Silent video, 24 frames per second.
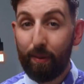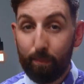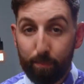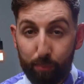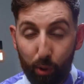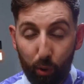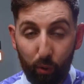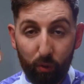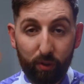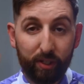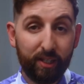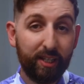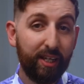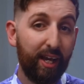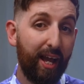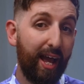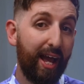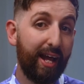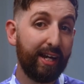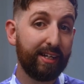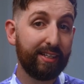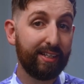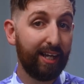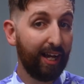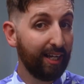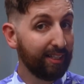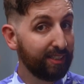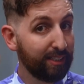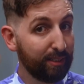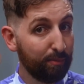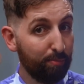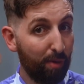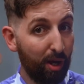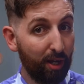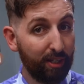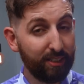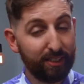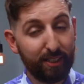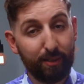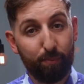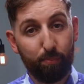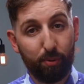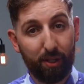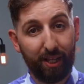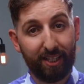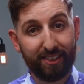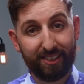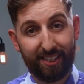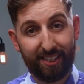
so go and watch that first if you're